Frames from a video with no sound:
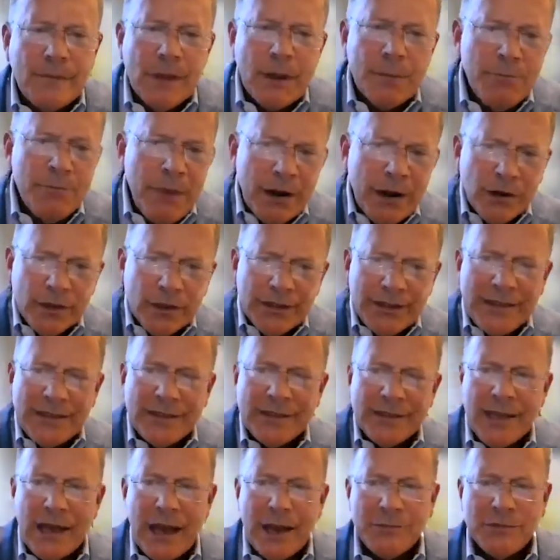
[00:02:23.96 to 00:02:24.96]
better
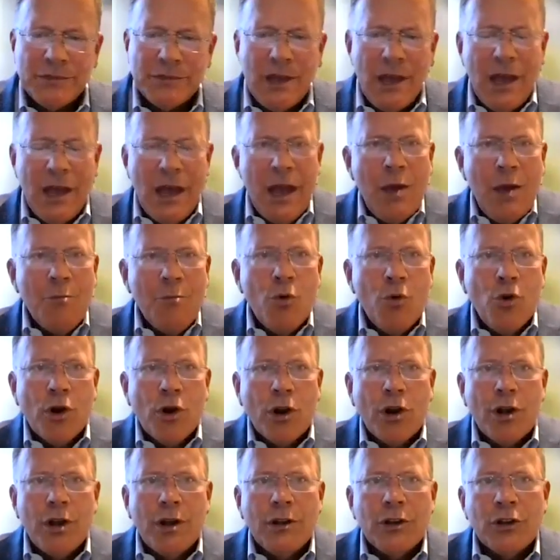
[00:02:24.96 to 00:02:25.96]
lead times, more